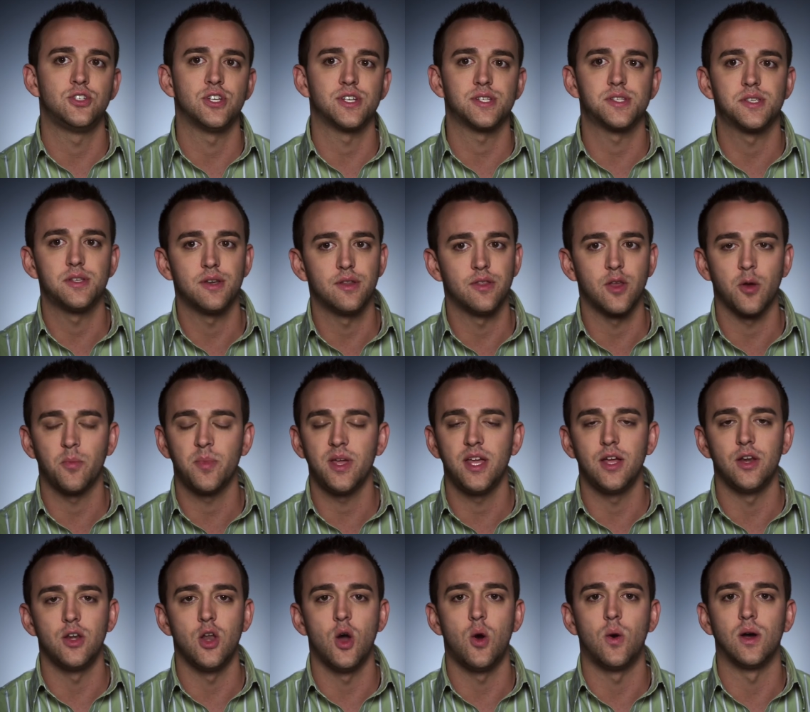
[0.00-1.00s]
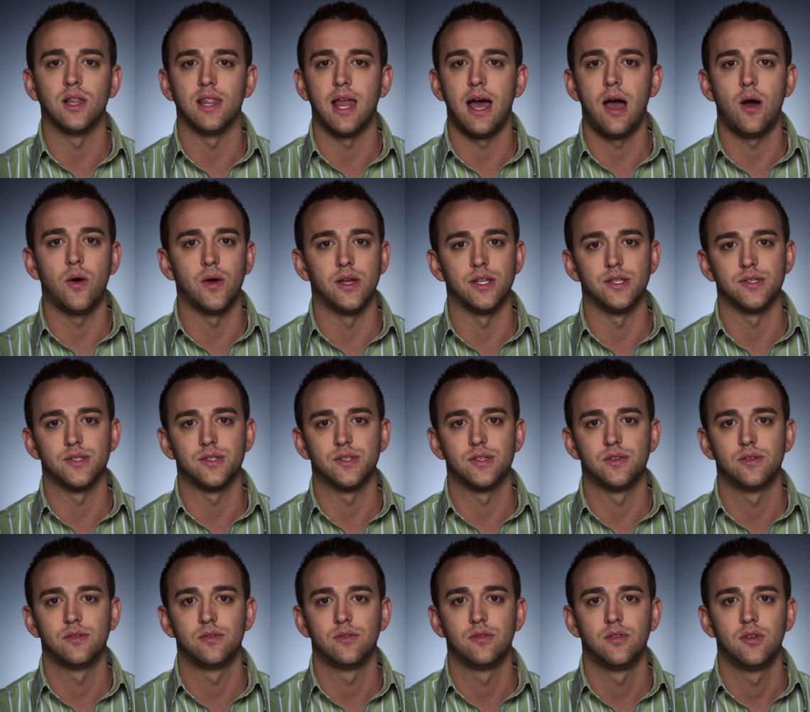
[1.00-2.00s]
just there being no
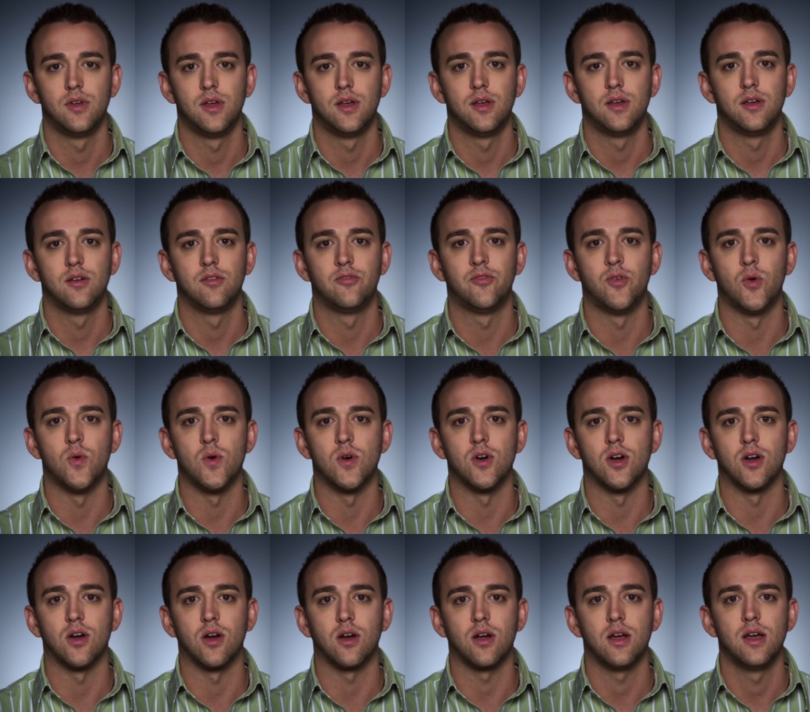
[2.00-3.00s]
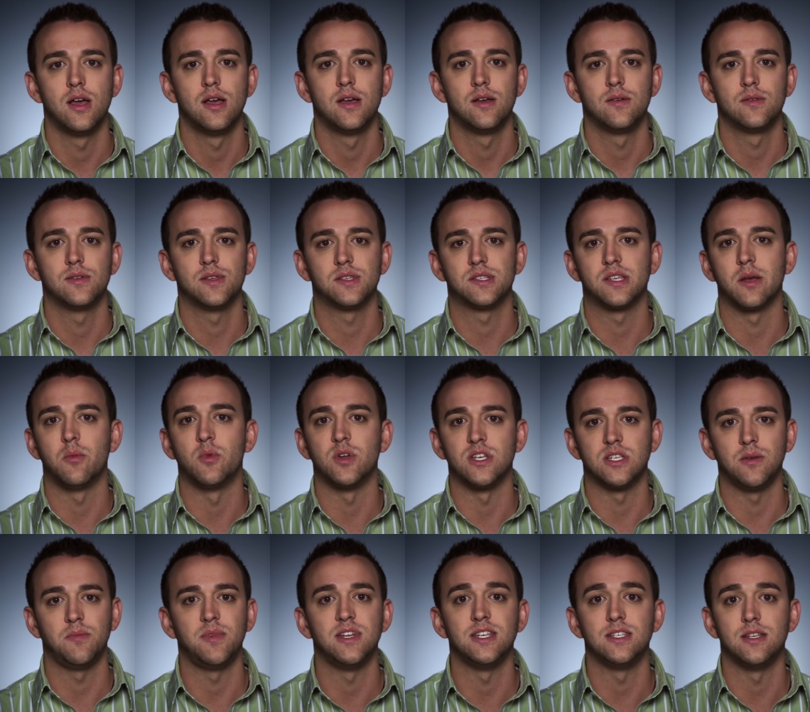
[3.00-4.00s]
allowance for
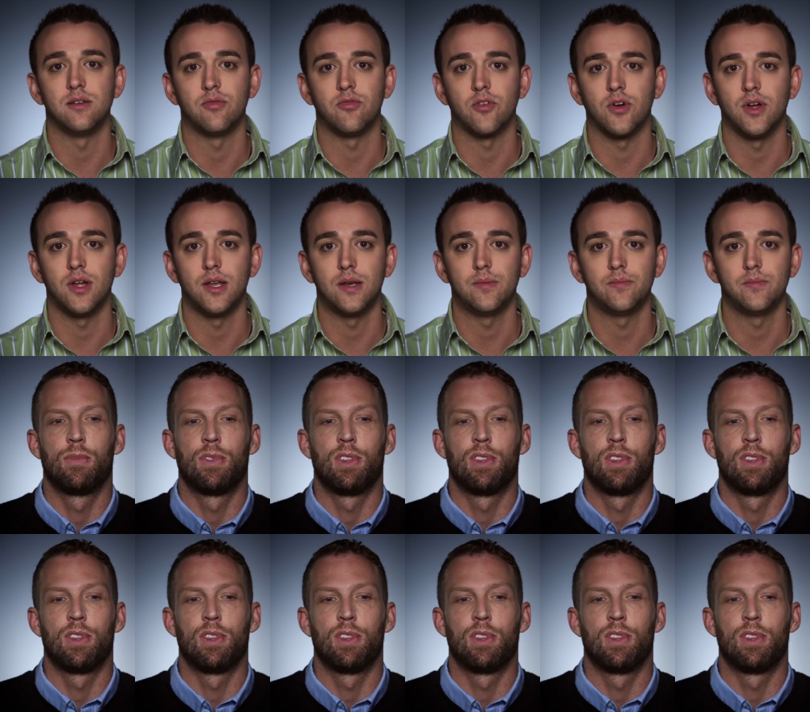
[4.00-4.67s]
someone to be different.